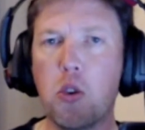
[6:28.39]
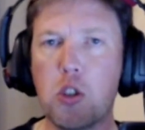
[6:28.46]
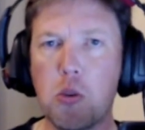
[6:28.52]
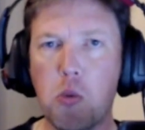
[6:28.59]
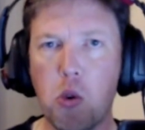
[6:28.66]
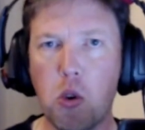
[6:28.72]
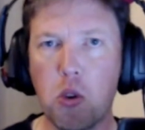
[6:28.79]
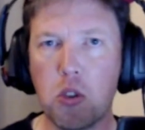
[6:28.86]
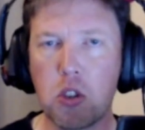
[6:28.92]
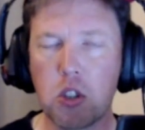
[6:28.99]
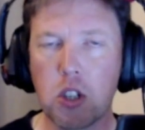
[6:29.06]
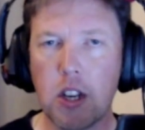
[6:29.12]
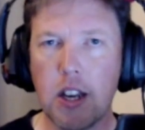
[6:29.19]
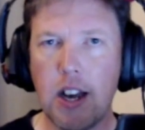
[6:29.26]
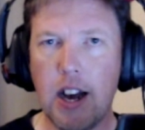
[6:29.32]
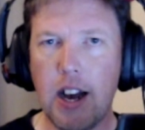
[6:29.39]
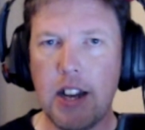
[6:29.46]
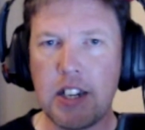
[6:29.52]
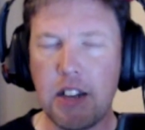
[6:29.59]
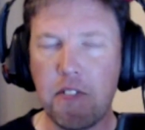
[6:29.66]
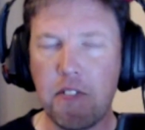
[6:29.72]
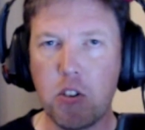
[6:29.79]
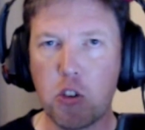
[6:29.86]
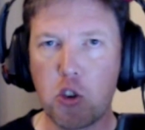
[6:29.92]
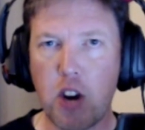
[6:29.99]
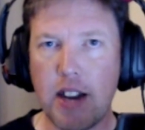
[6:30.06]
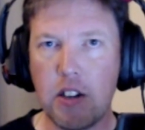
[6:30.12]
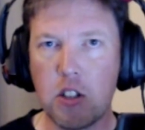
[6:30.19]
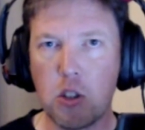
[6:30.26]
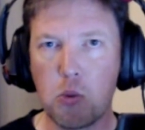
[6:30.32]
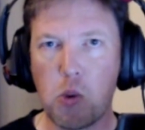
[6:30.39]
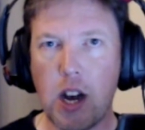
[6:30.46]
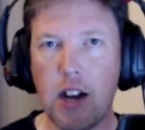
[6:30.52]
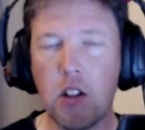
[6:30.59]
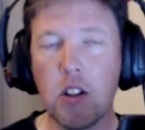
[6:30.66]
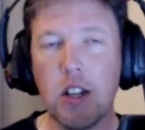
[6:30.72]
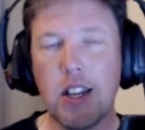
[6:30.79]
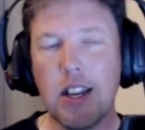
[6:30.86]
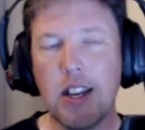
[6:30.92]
towards a different trend as well.